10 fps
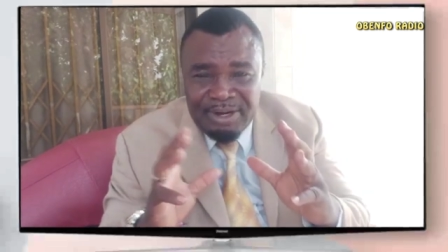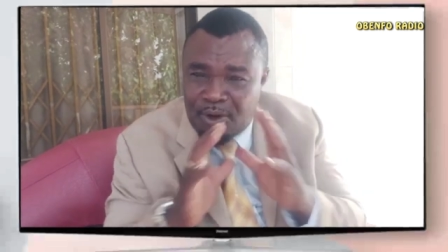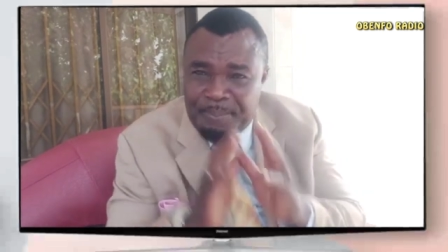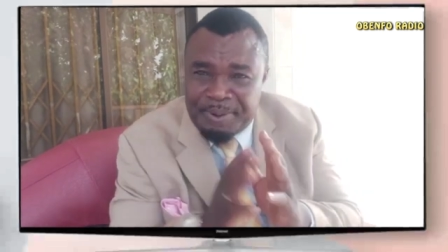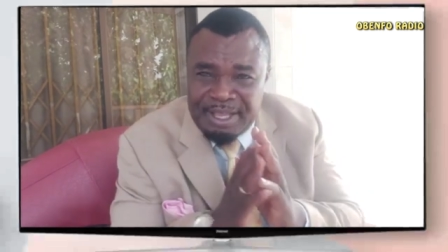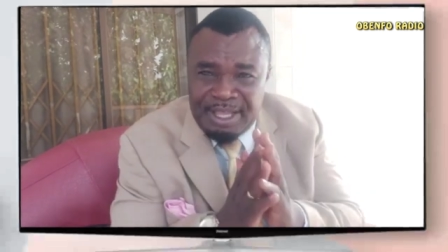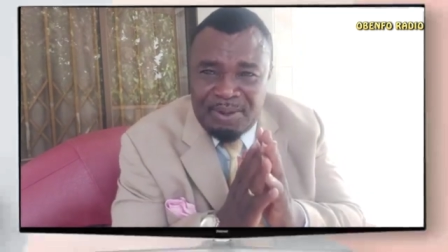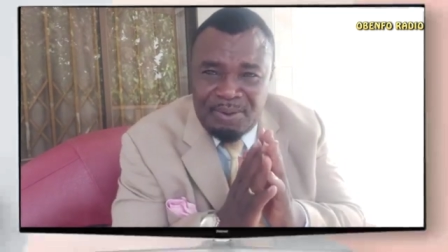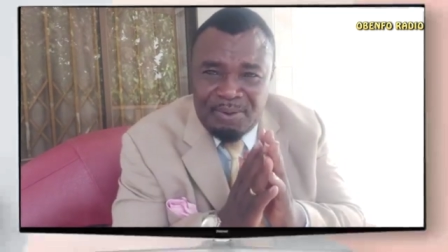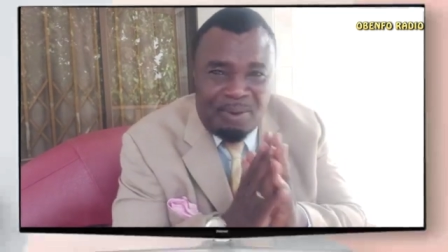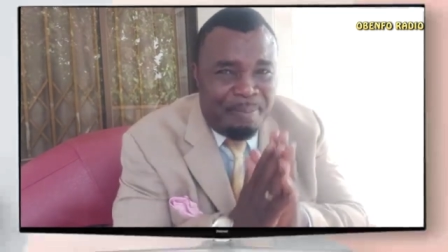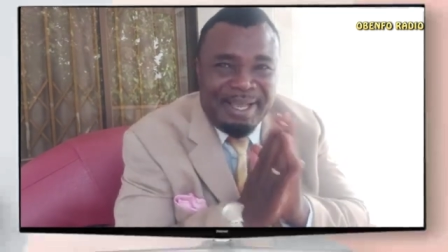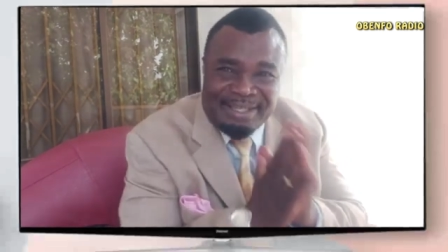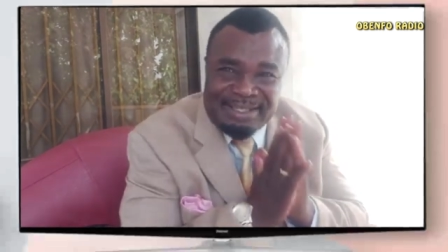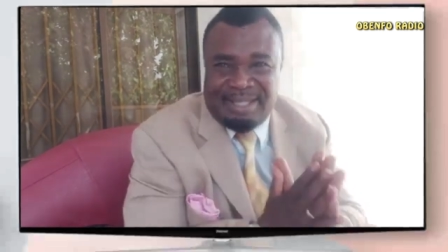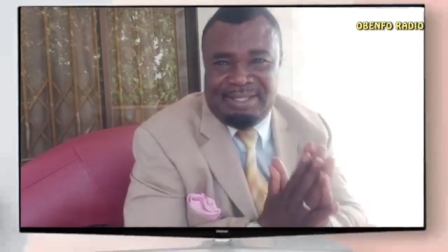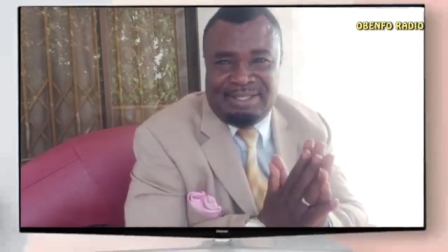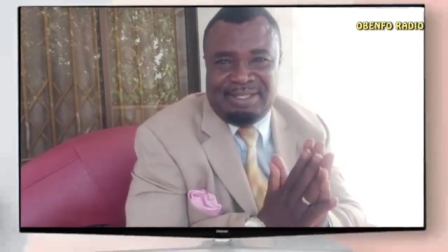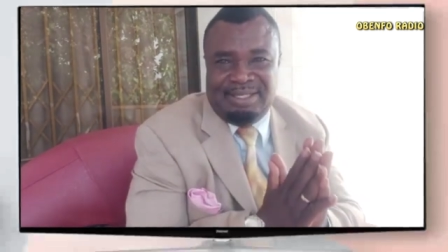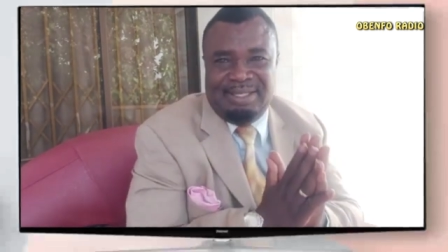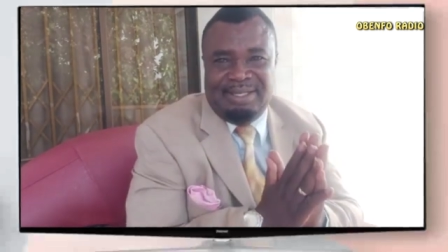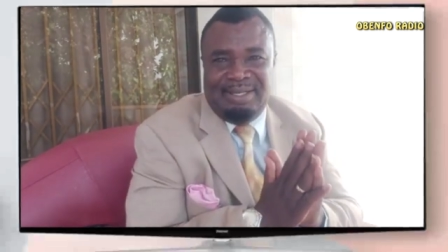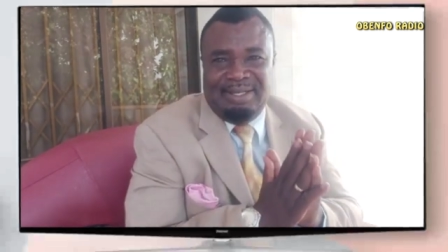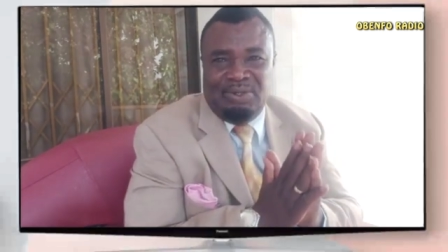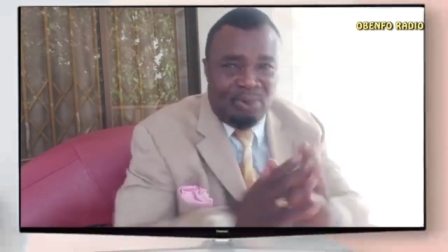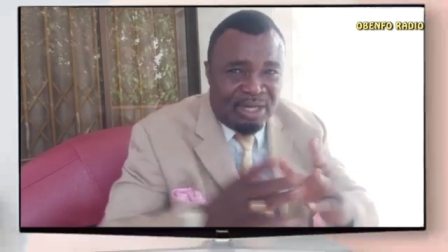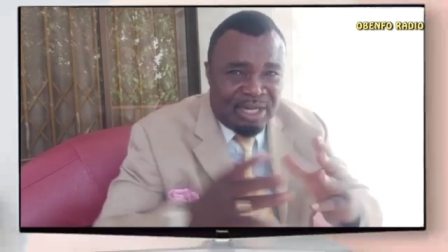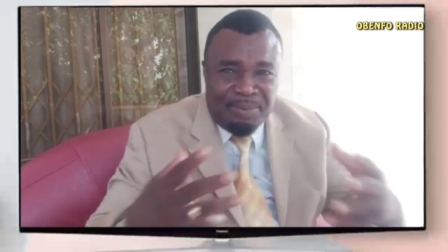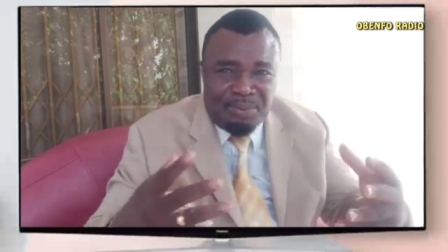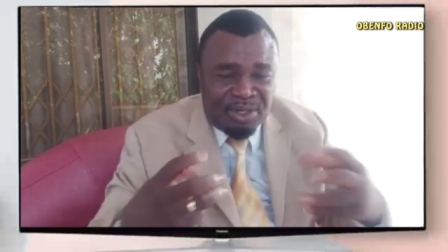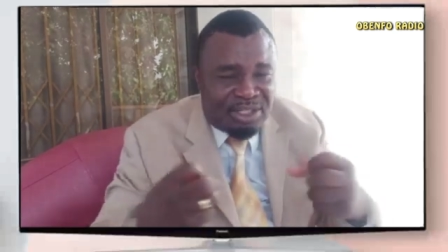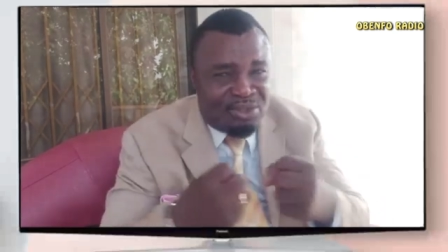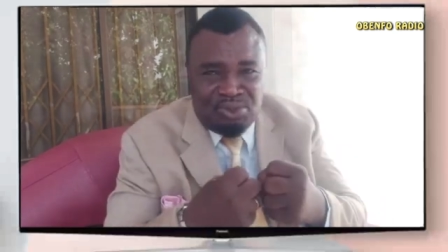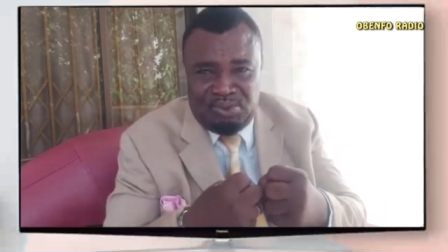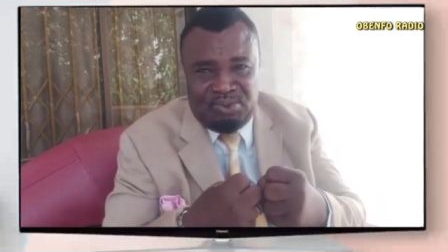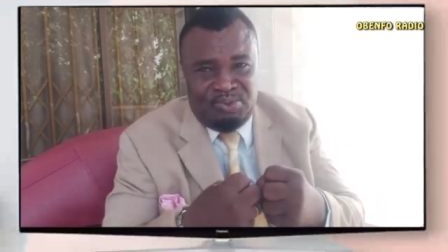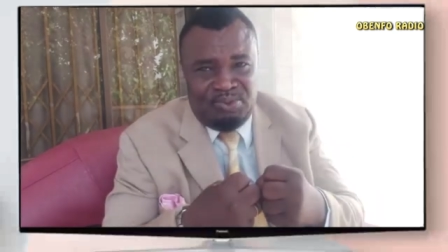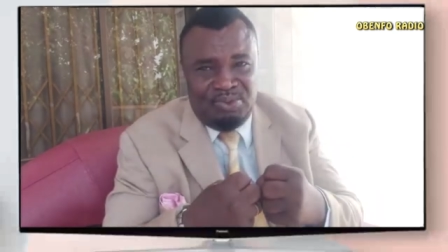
No penny, oh my chance to come closer to you.